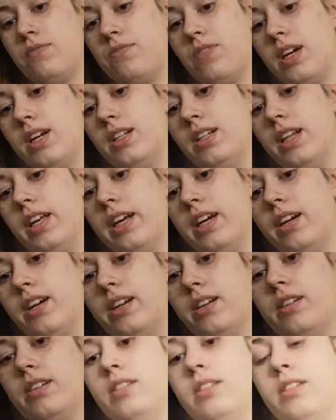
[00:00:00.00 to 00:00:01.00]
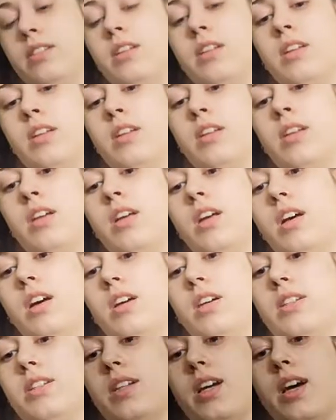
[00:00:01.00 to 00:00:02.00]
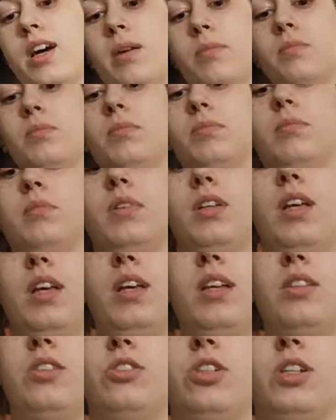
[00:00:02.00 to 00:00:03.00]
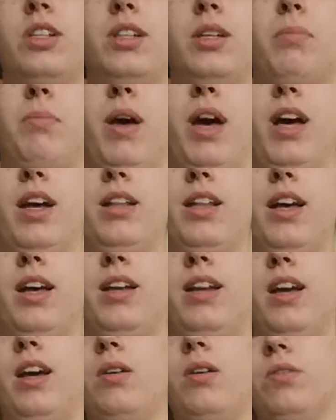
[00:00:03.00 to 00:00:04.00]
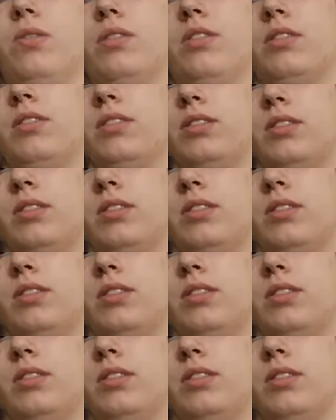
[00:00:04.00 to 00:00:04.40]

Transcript: a fine layer on top and gently pat that down.